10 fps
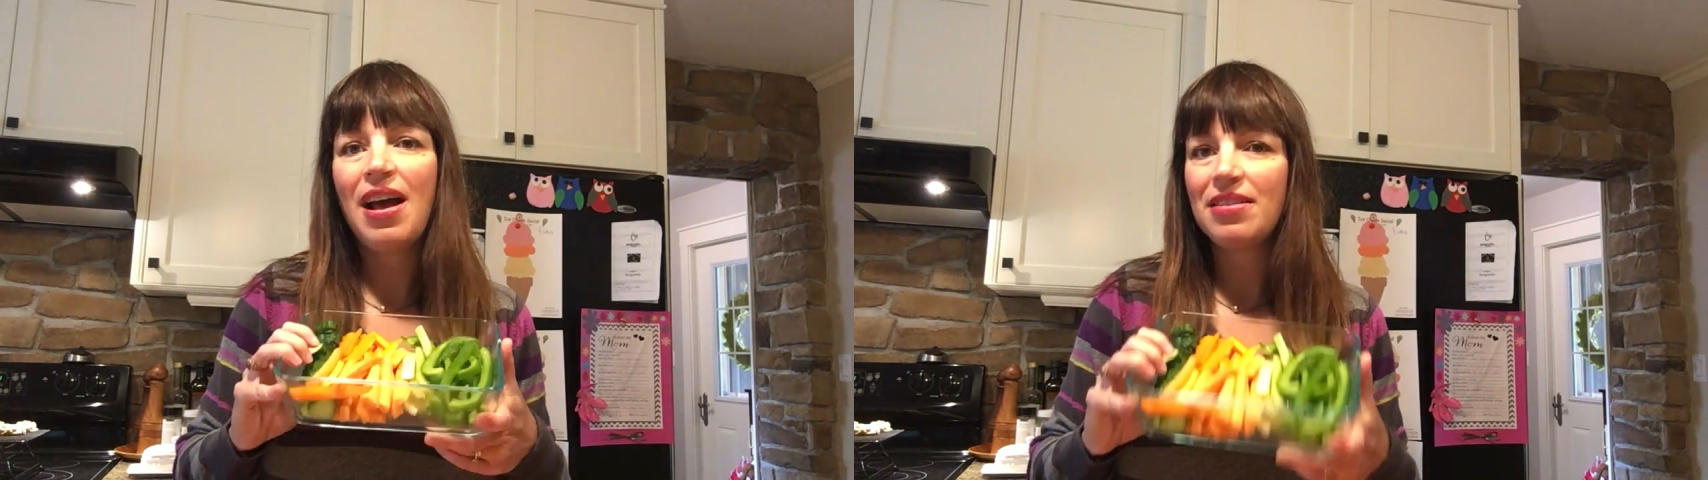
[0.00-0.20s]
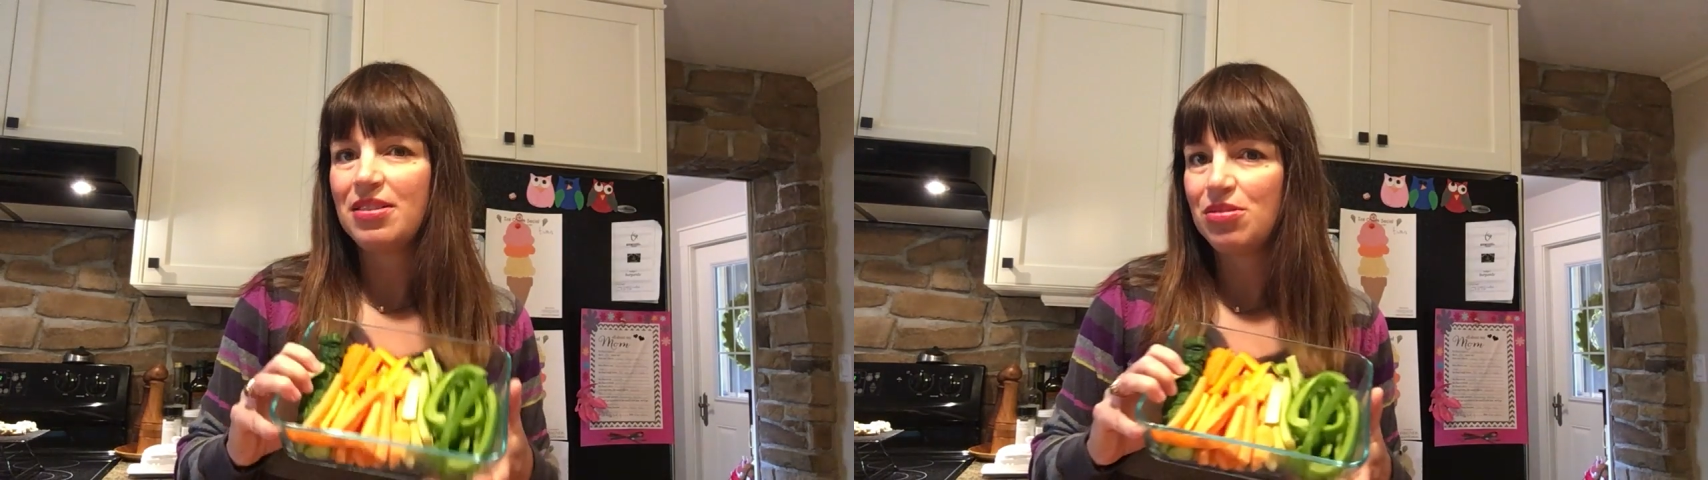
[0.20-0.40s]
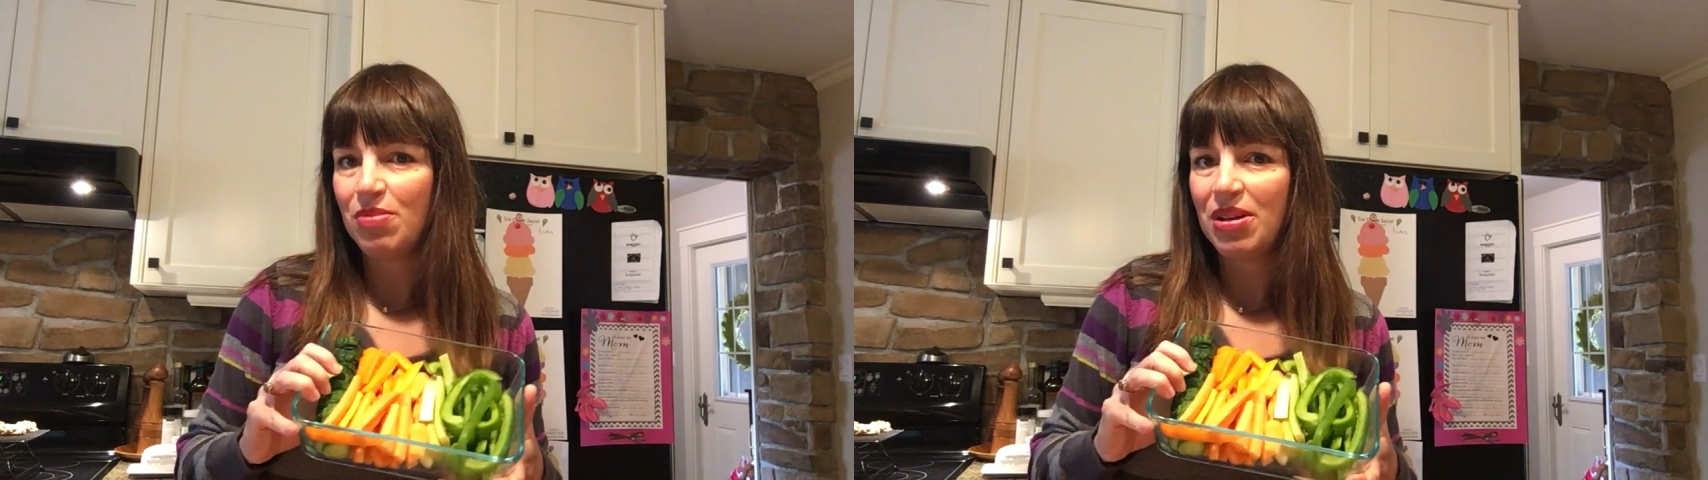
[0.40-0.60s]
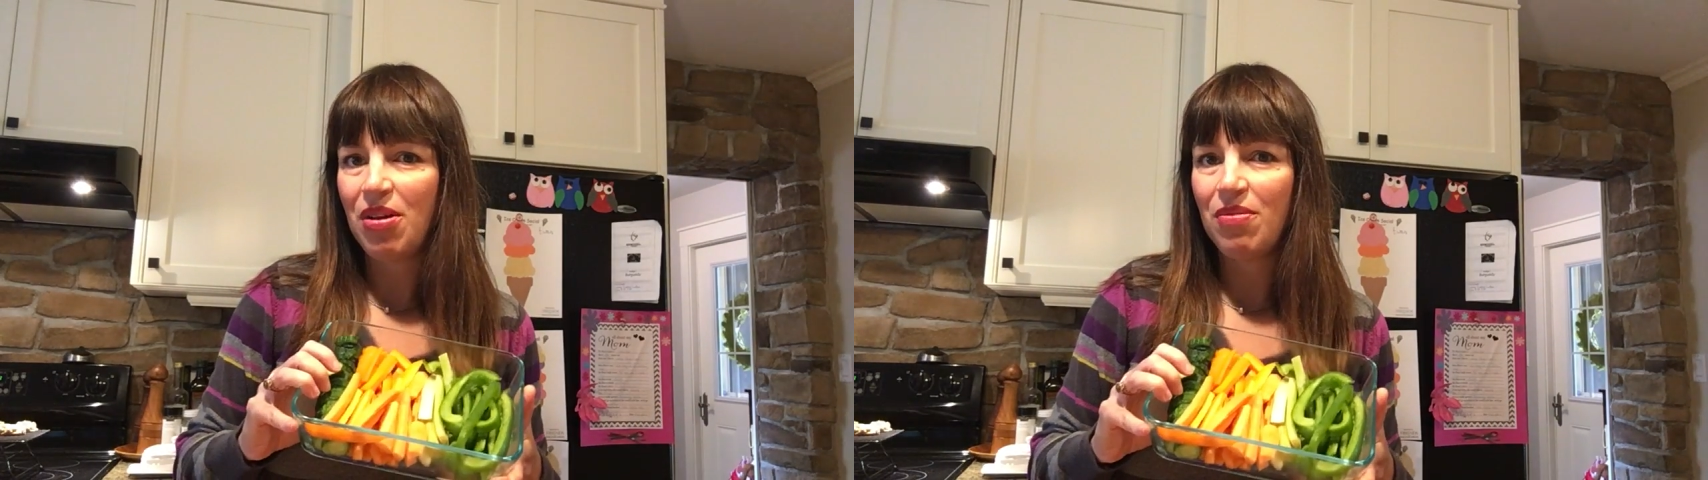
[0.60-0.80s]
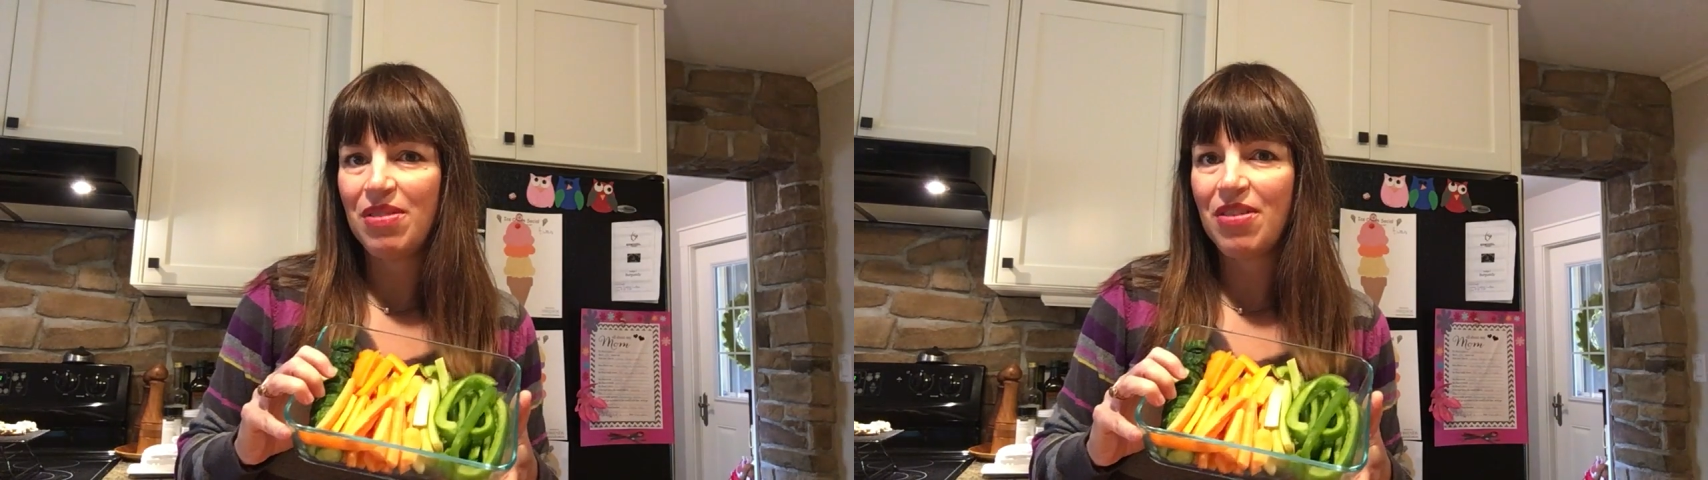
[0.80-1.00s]
at least we
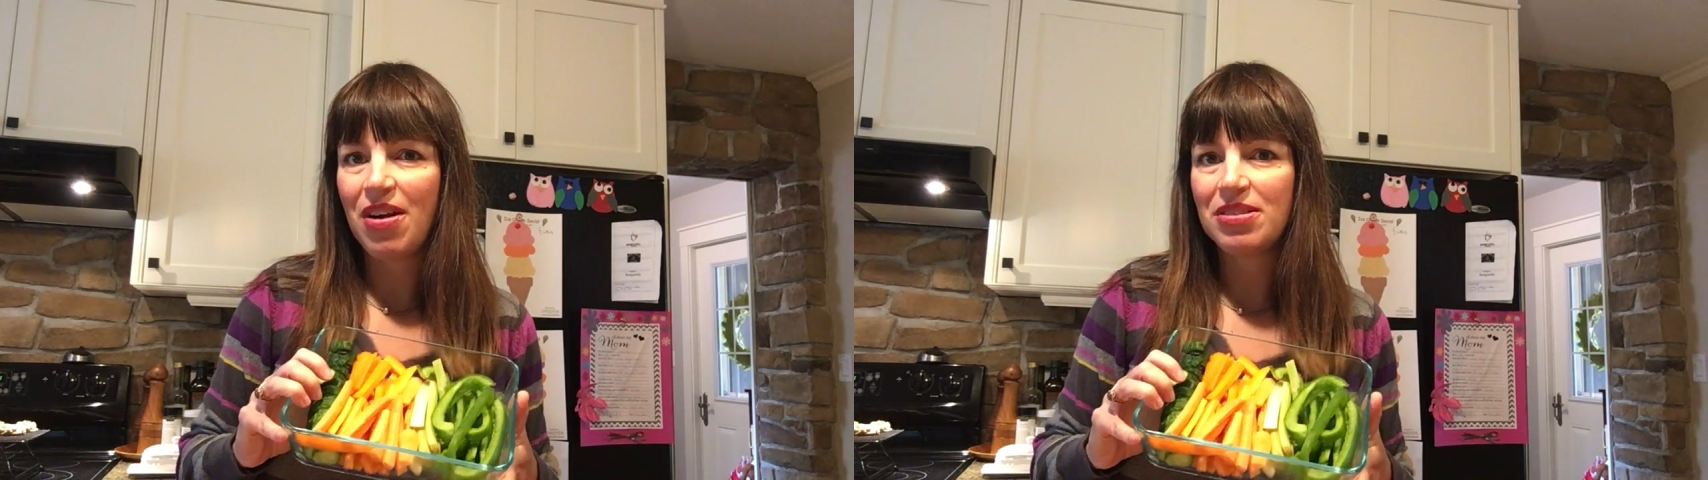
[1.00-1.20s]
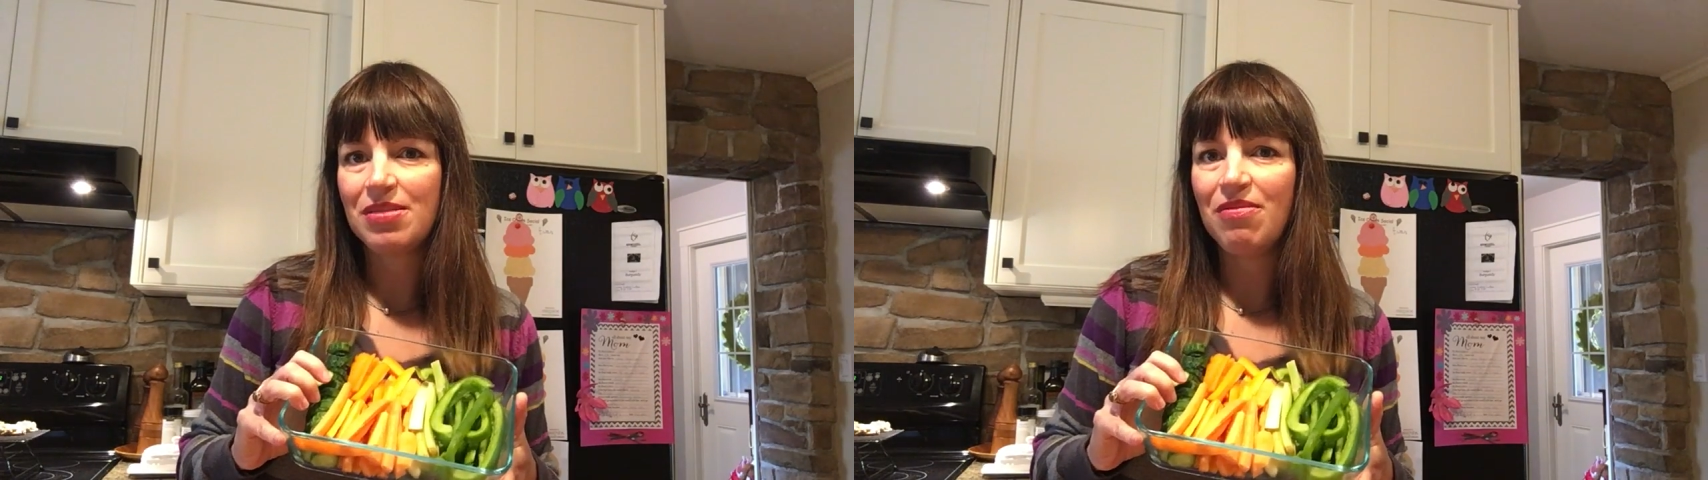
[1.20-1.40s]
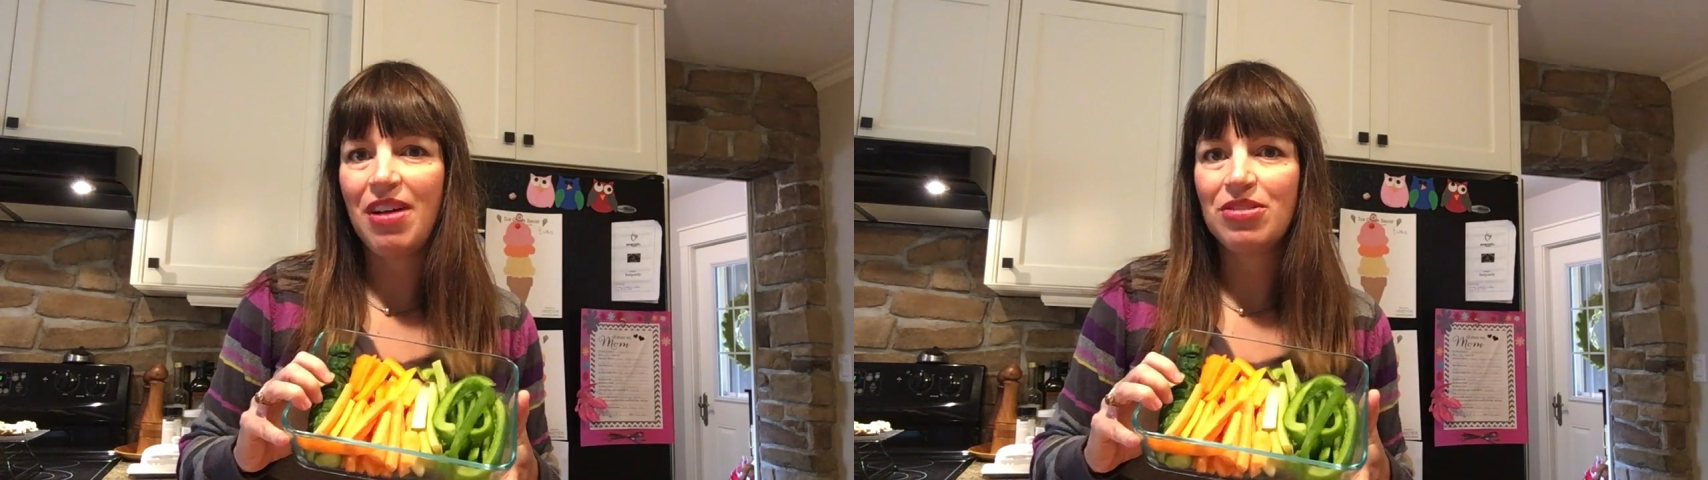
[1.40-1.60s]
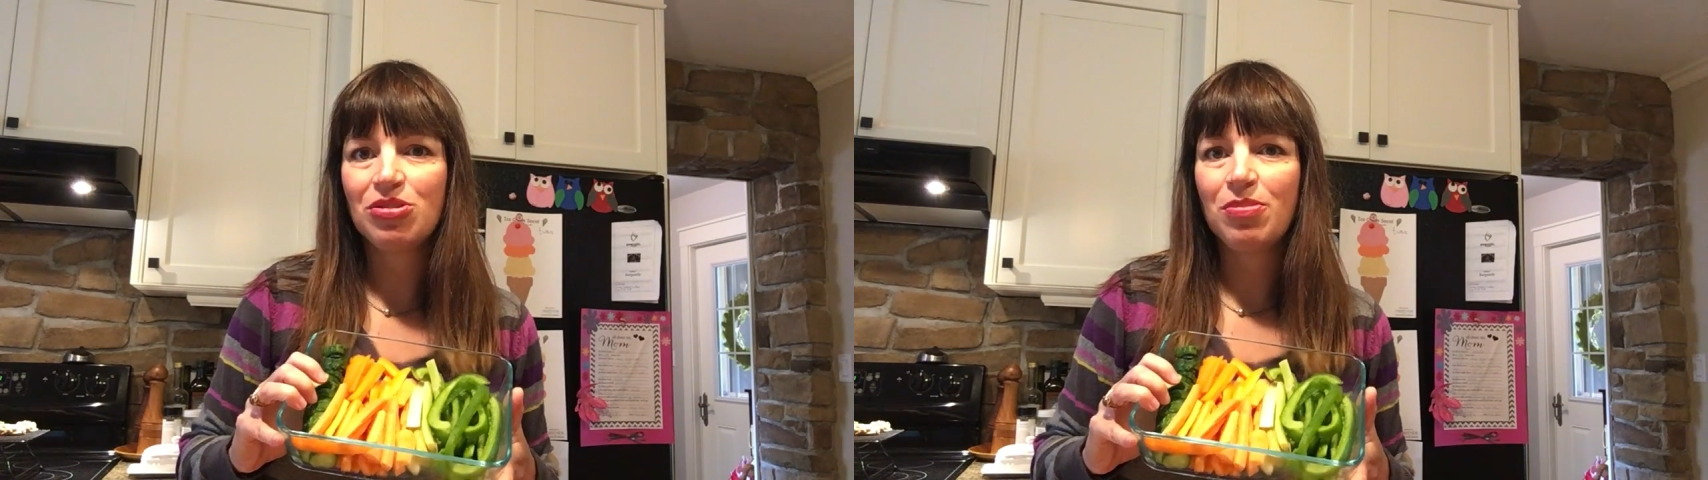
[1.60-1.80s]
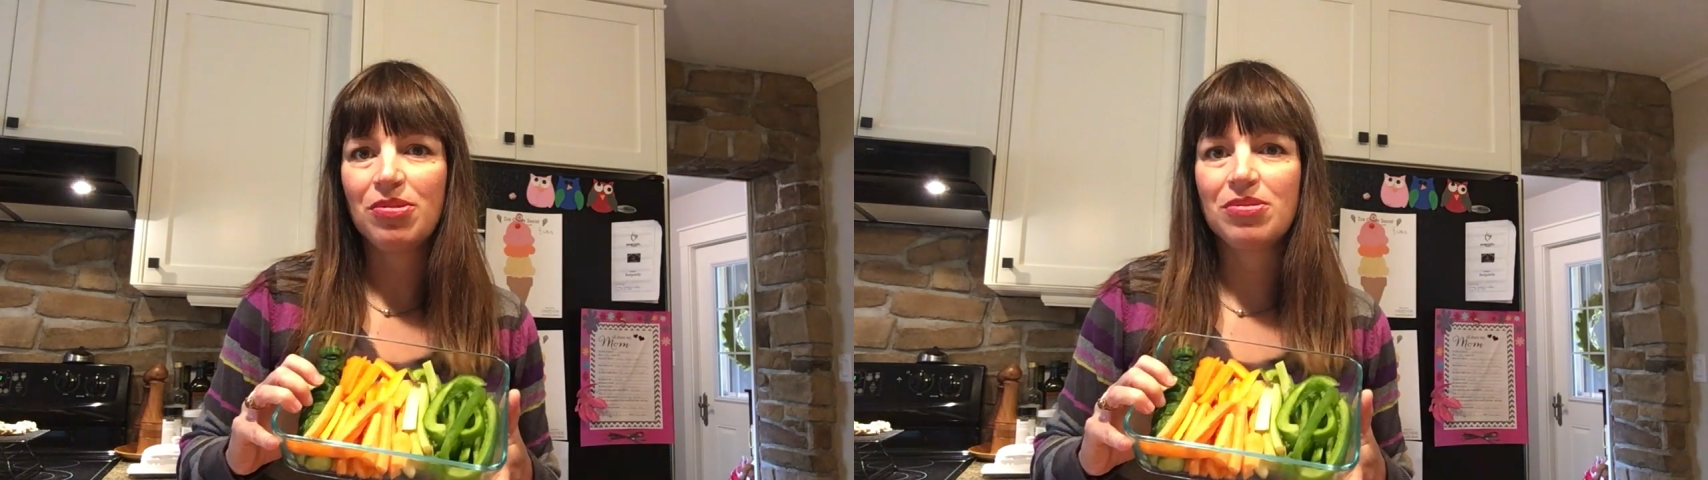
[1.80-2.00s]
know we've got some
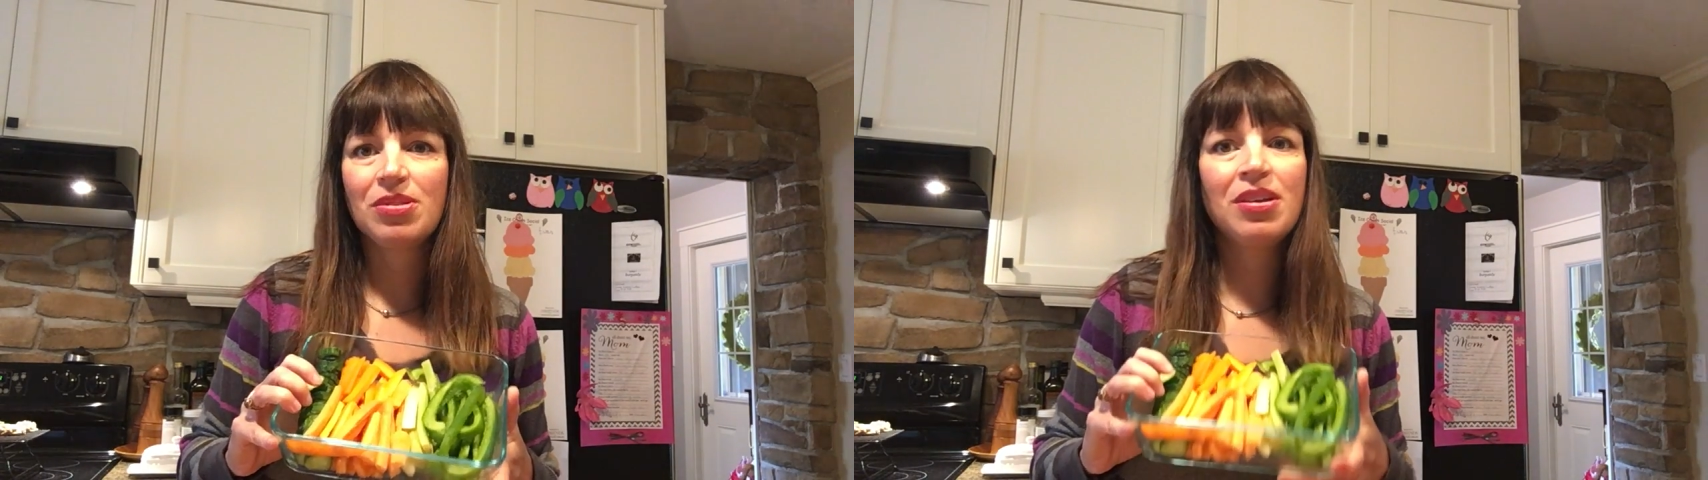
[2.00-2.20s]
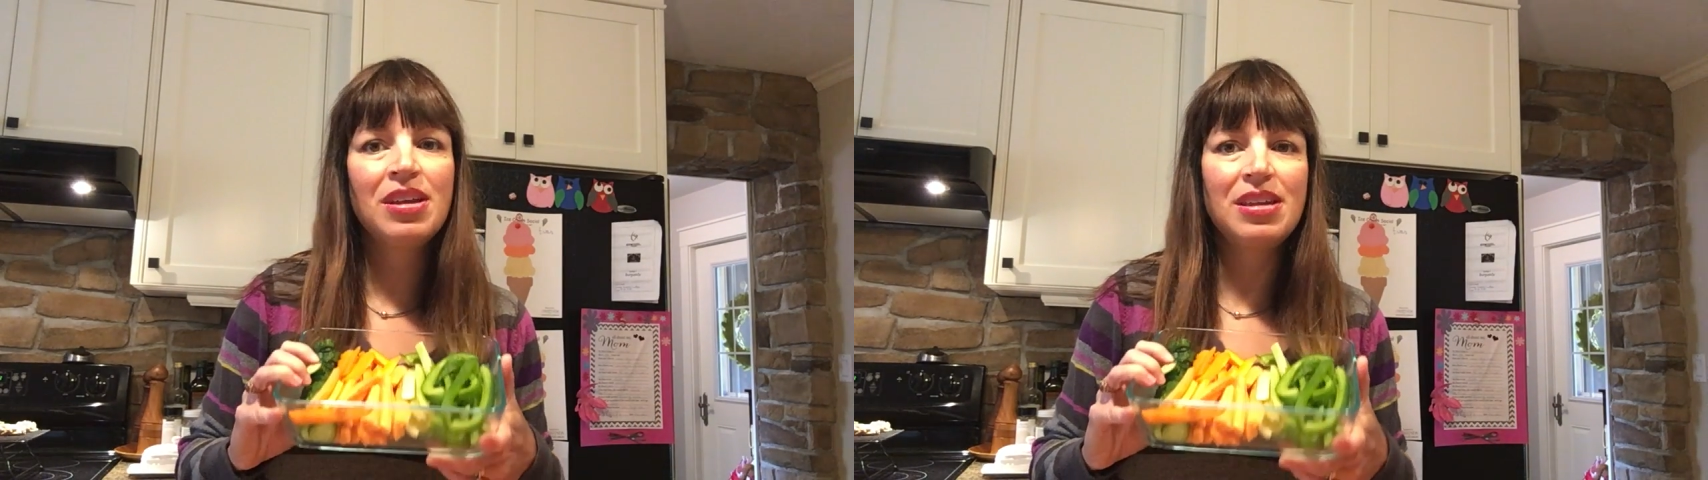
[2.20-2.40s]
vegetables